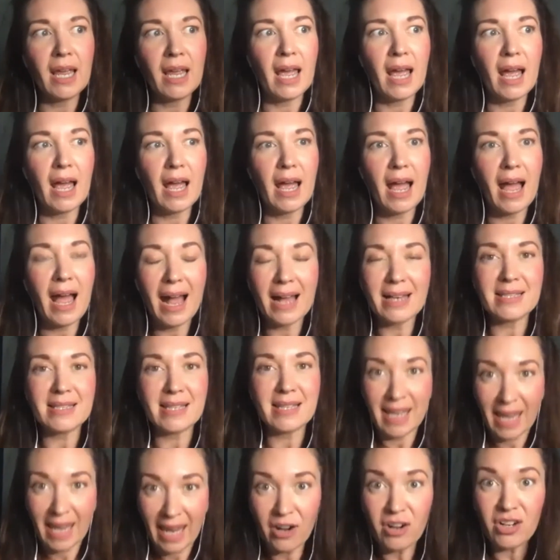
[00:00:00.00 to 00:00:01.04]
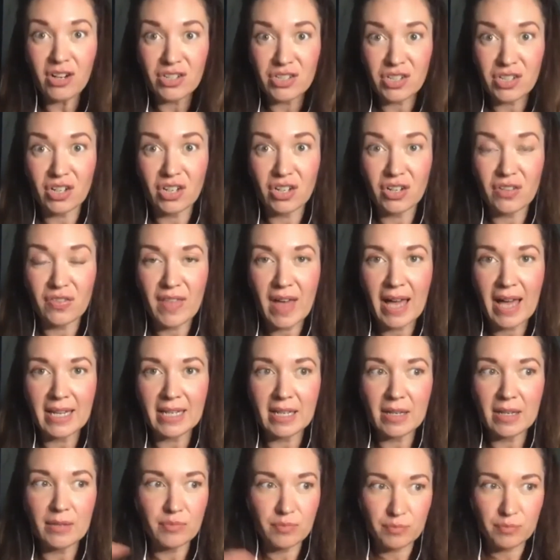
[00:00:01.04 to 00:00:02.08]
has a character that
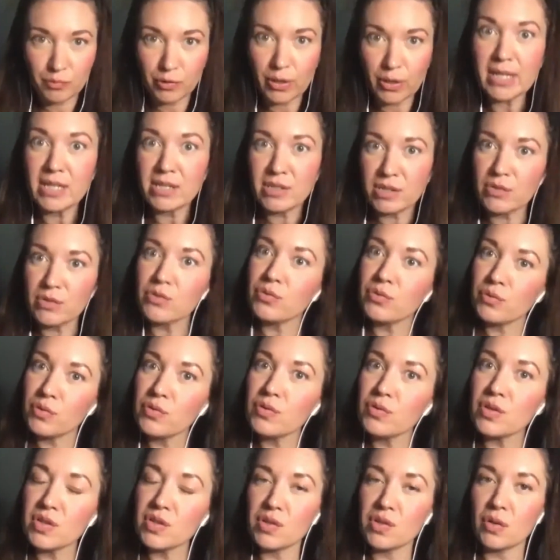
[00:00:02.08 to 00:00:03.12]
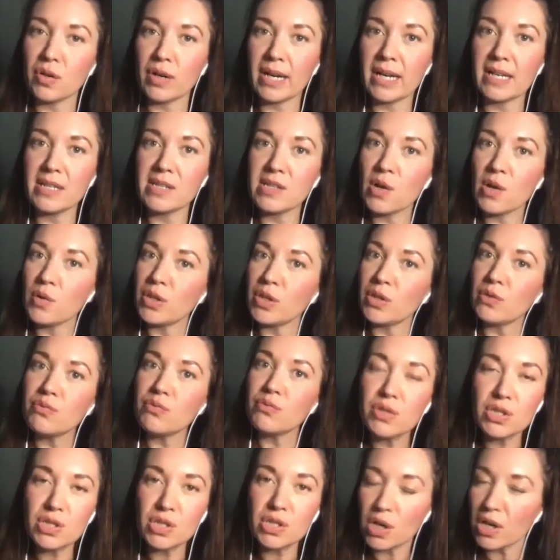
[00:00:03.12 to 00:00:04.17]
brings you through the story. And so
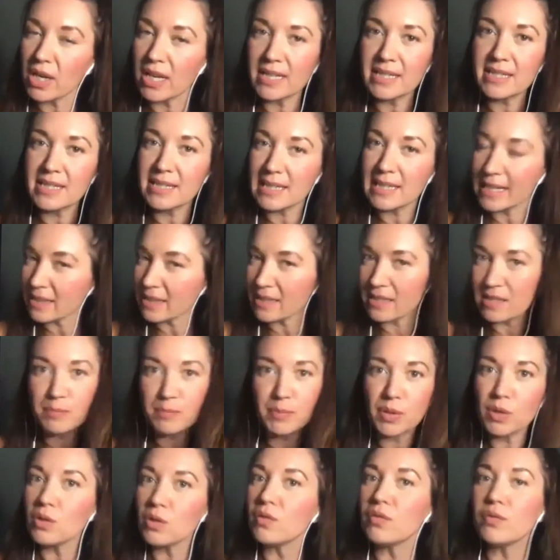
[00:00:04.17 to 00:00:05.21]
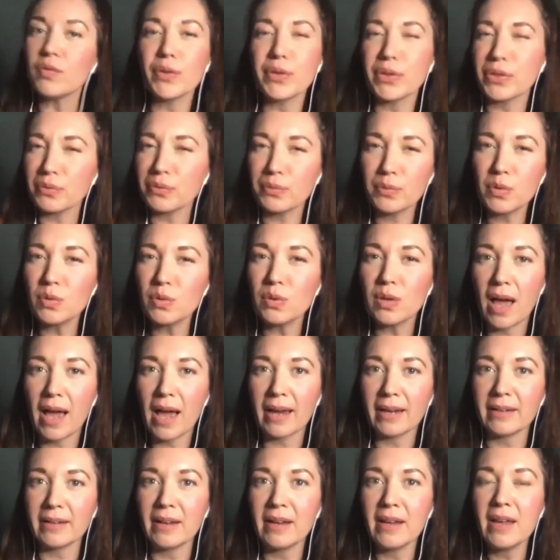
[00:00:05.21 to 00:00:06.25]
it's like this beautiful through
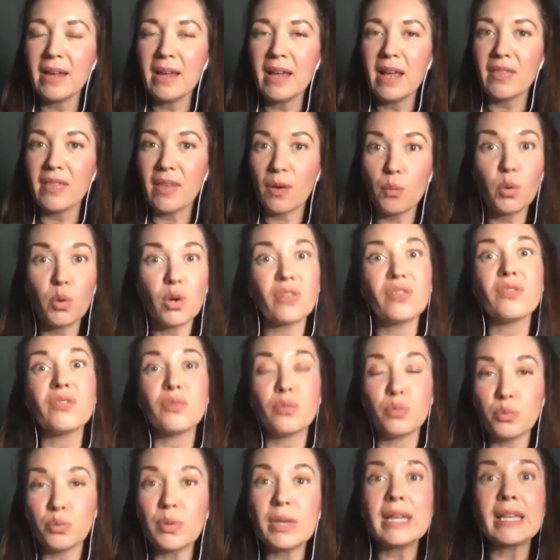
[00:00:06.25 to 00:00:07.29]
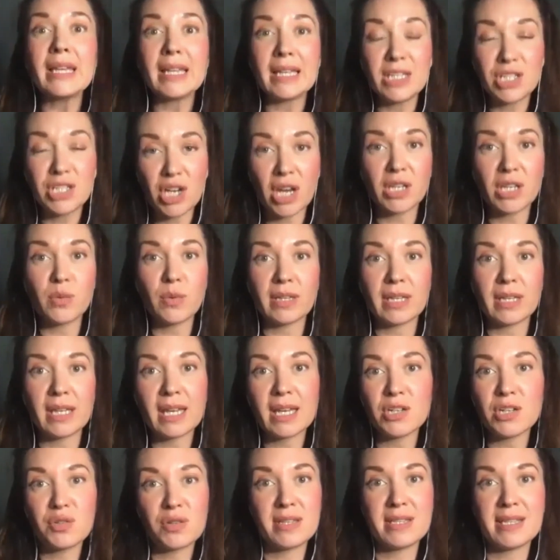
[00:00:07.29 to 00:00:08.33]
line that we're really genuinely
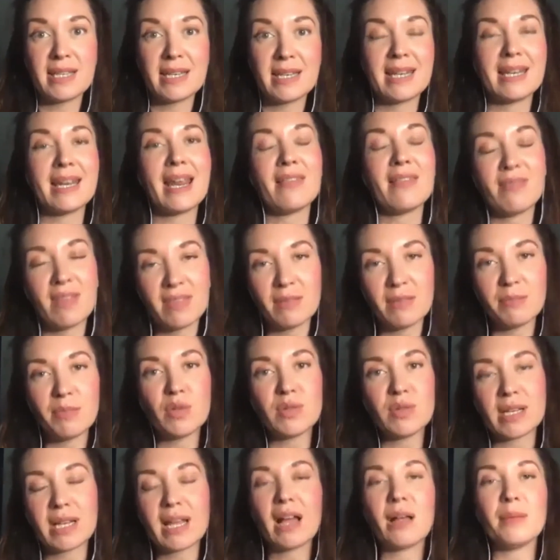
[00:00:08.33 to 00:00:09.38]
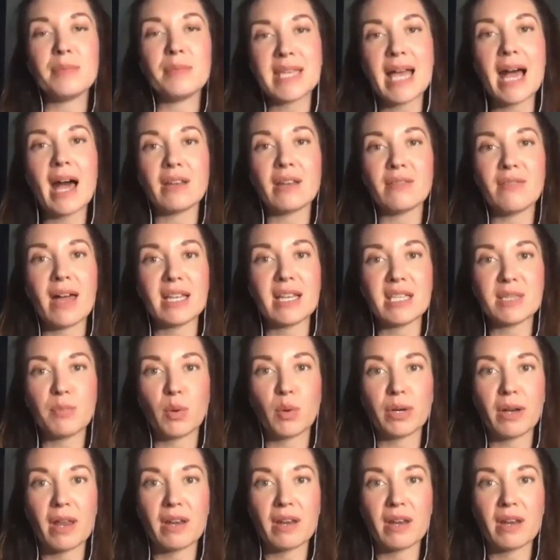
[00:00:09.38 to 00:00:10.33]
interested in, and then the music comes out of that, it's born out of